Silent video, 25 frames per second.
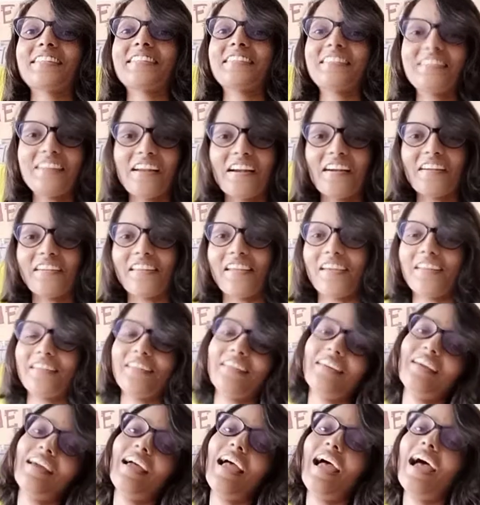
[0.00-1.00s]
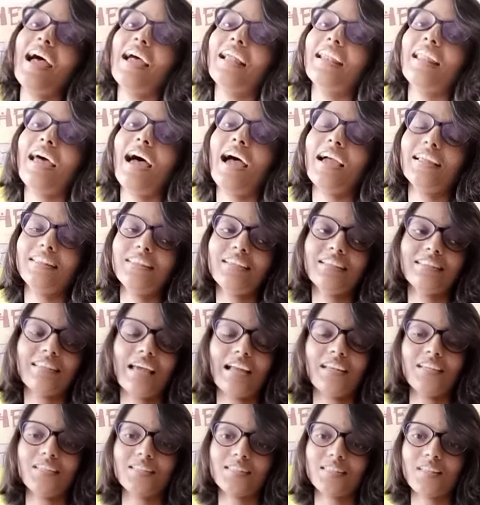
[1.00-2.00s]
started. And I think
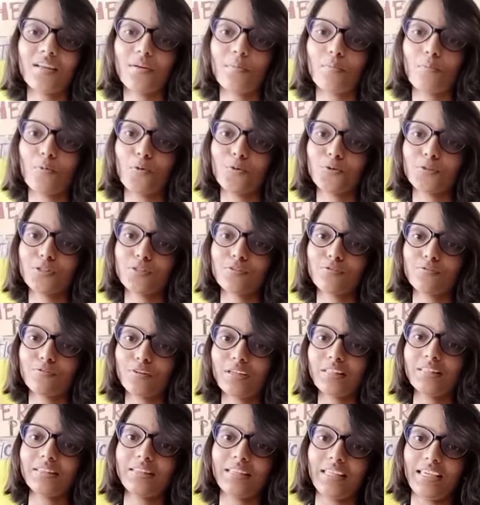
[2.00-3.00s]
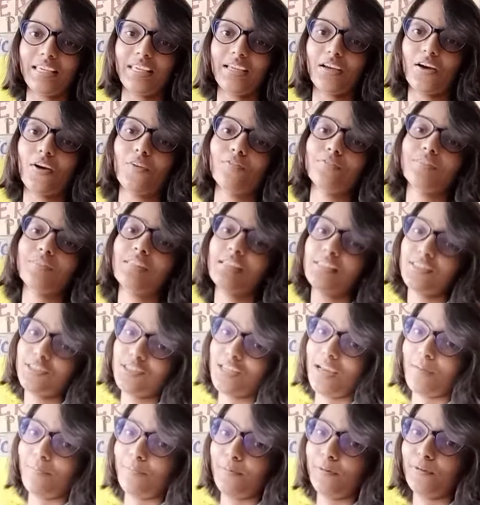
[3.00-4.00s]
that is the most fun thing of this
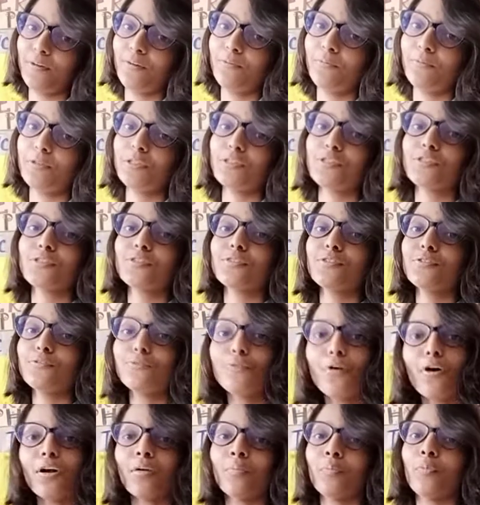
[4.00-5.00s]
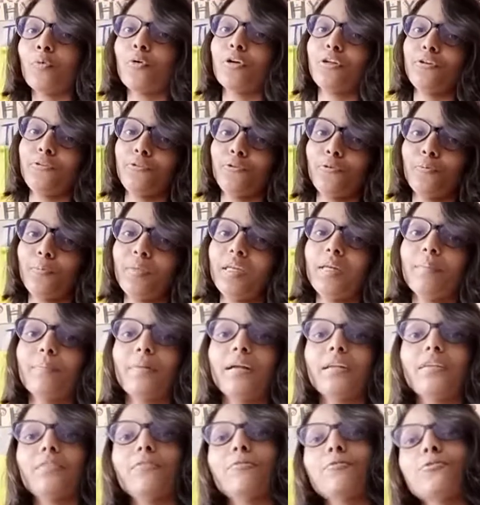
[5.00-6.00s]
chapter, which is not boring to me
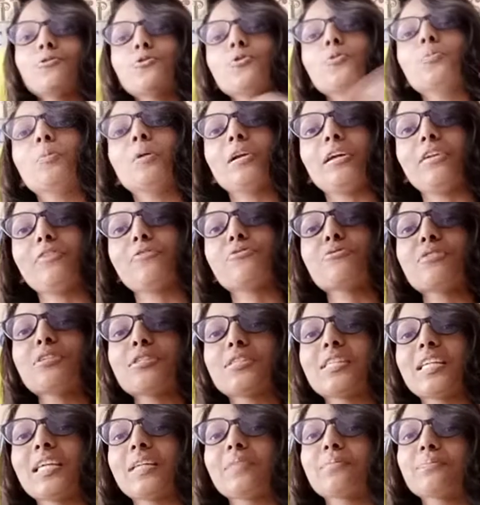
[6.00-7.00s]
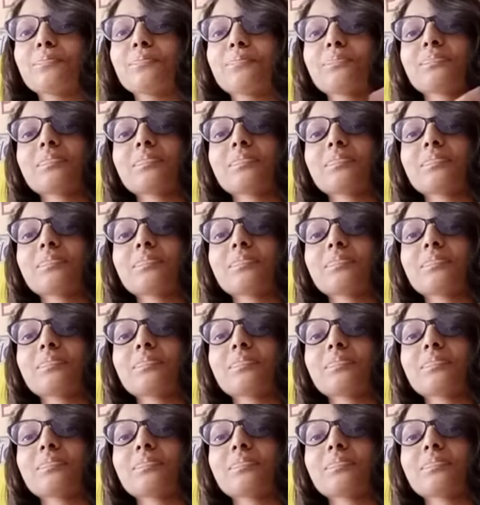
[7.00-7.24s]
but super interesting.